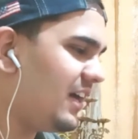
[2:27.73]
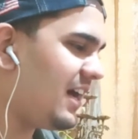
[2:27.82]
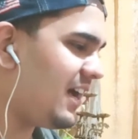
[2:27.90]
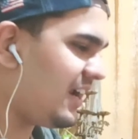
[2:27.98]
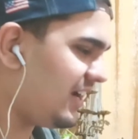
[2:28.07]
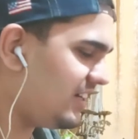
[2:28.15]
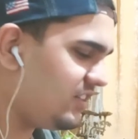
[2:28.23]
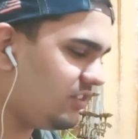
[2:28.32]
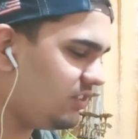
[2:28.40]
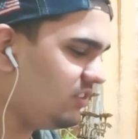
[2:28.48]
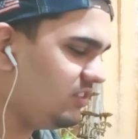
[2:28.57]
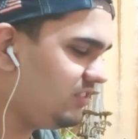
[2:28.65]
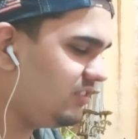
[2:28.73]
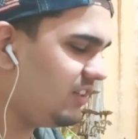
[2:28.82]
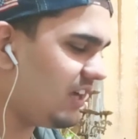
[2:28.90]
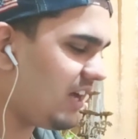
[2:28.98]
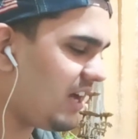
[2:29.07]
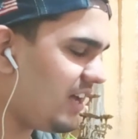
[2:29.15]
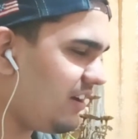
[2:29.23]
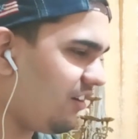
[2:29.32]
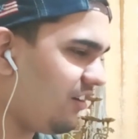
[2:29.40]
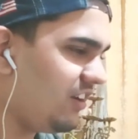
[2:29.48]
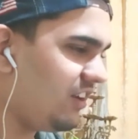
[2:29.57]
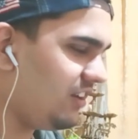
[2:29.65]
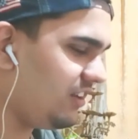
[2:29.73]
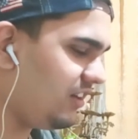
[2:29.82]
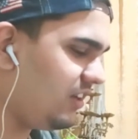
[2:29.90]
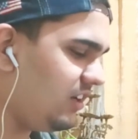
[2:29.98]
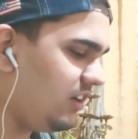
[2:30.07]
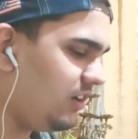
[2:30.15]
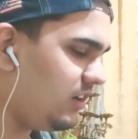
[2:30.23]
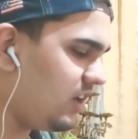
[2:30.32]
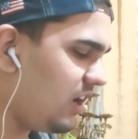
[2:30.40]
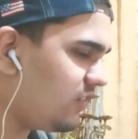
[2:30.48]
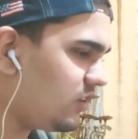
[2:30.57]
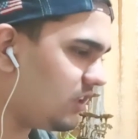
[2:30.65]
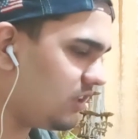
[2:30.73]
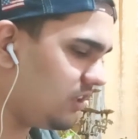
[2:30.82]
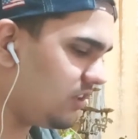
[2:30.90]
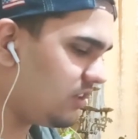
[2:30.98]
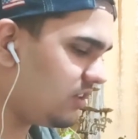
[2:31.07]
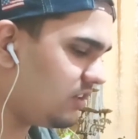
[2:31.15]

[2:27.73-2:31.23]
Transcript: And I really, really love her.